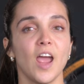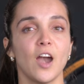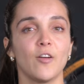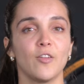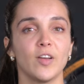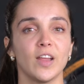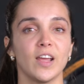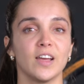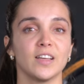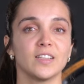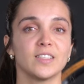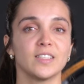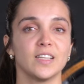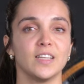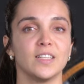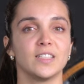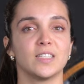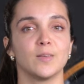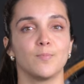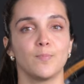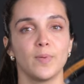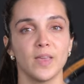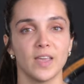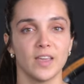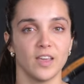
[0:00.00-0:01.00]
areas,
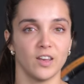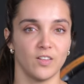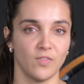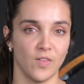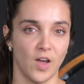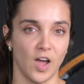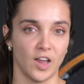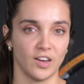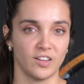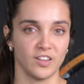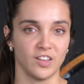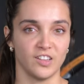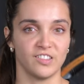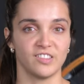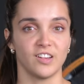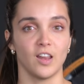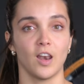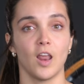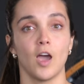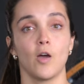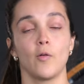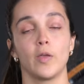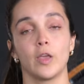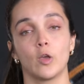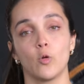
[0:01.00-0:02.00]
it's a big advantage,
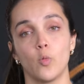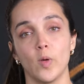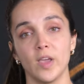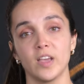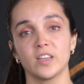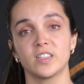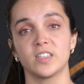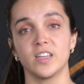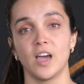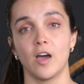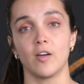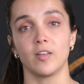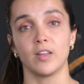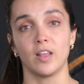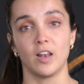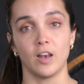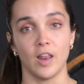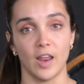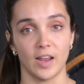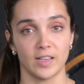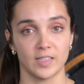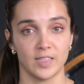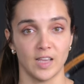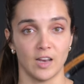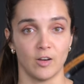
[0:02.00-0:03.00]
allowing quick downhill
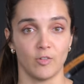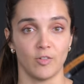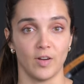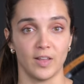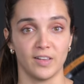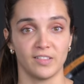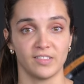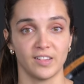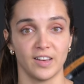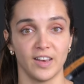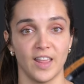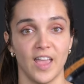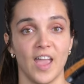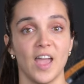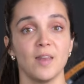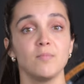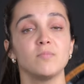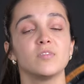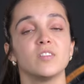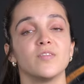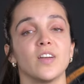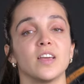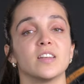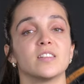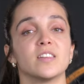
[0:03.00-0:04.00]
acceleration and
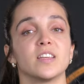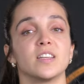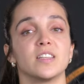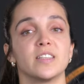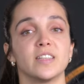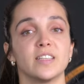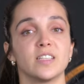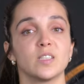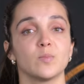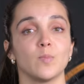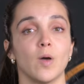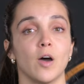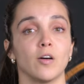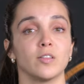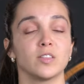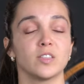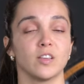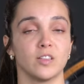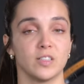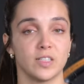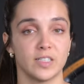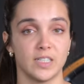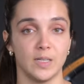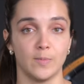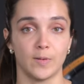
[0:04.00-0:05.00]
preventing dismounts
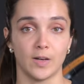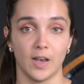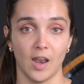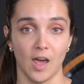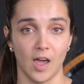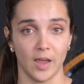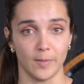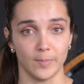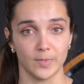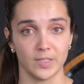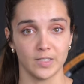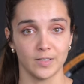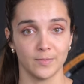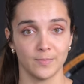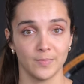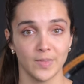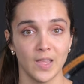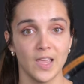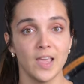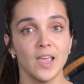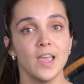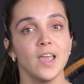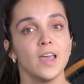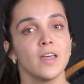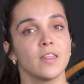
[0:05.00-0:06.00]
on steep climbs.
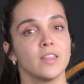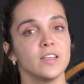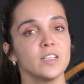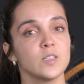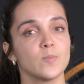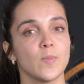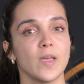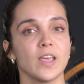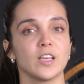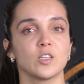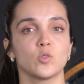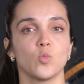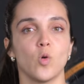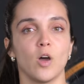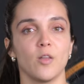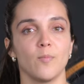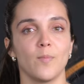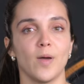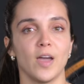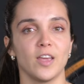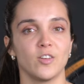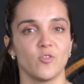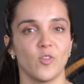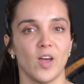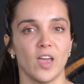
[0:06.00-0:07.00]
This makes
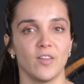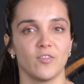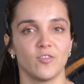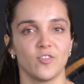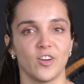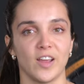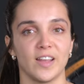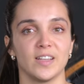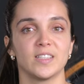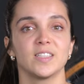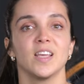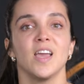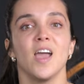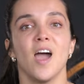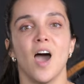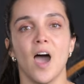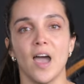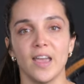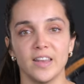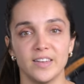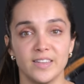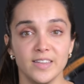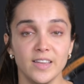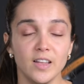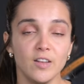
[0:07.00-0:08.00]
1x drivetrains
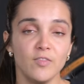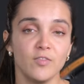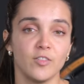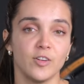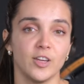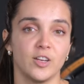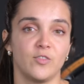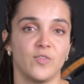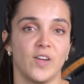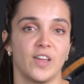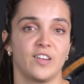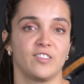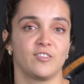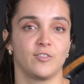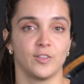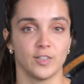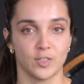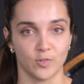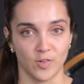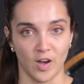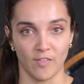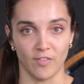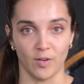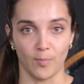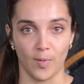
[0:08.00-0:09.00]
ideal for adventurous
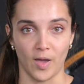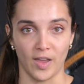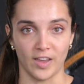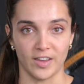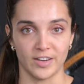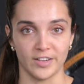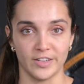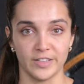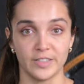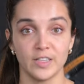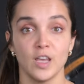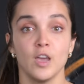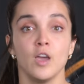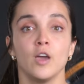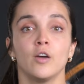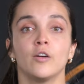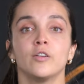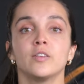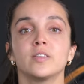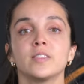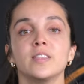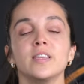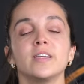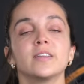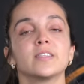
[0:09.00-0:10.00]
gravel bikers
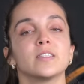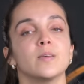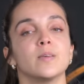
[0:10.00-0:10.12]
who seek